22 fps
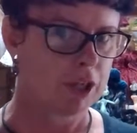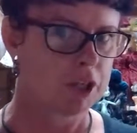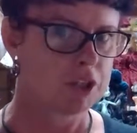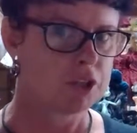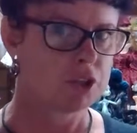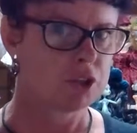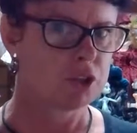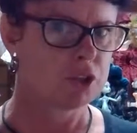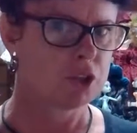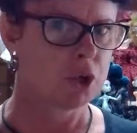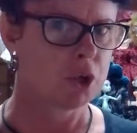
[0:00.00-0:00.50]
I
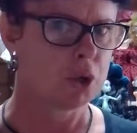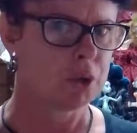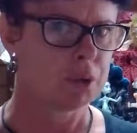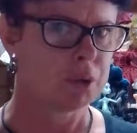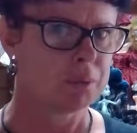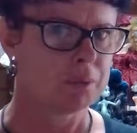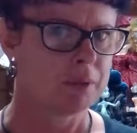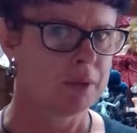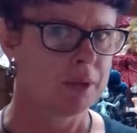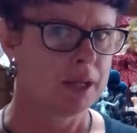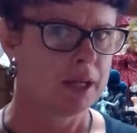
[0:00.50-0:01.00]
don't
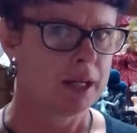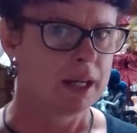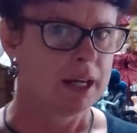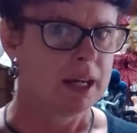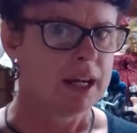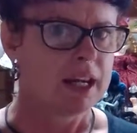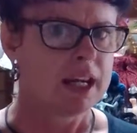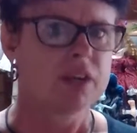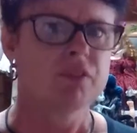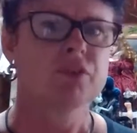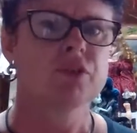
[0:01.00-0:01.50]

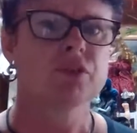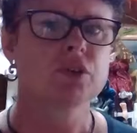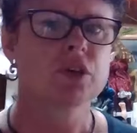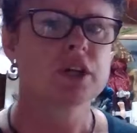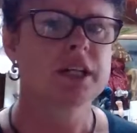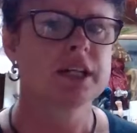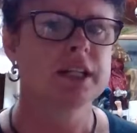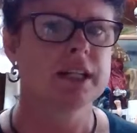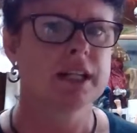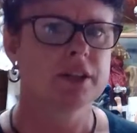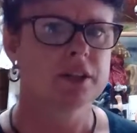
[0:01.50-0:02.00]
know. If you've
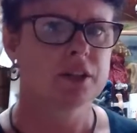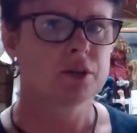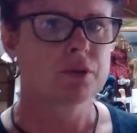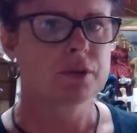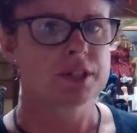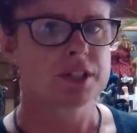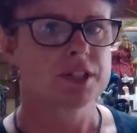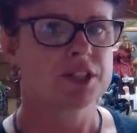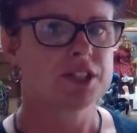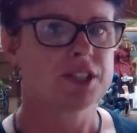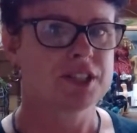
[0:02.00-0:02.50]
got any other
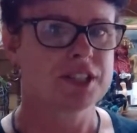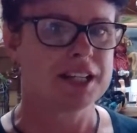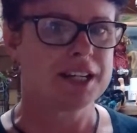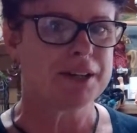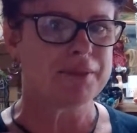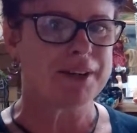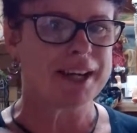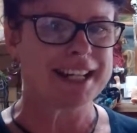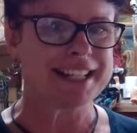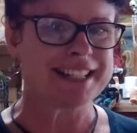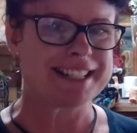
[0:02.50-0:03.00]
questions
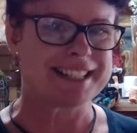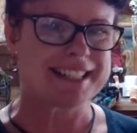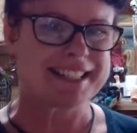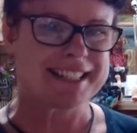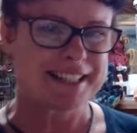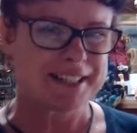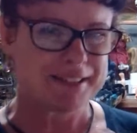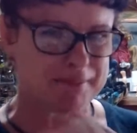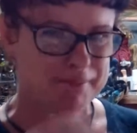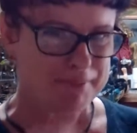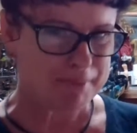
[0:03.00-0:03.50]
anyway,
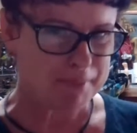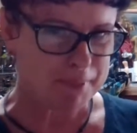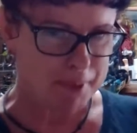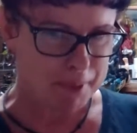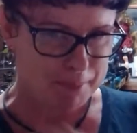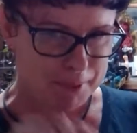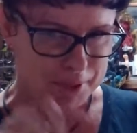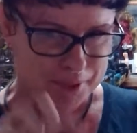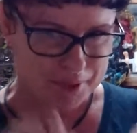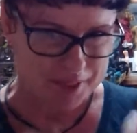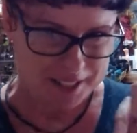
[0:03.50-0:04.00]
just
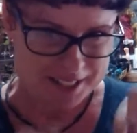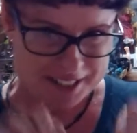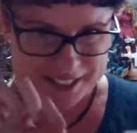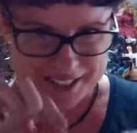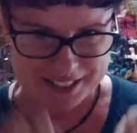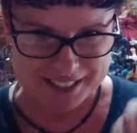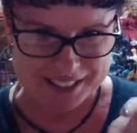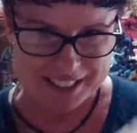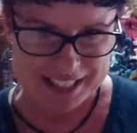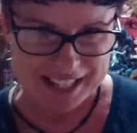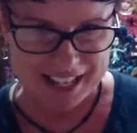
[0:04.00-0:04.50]
pop a question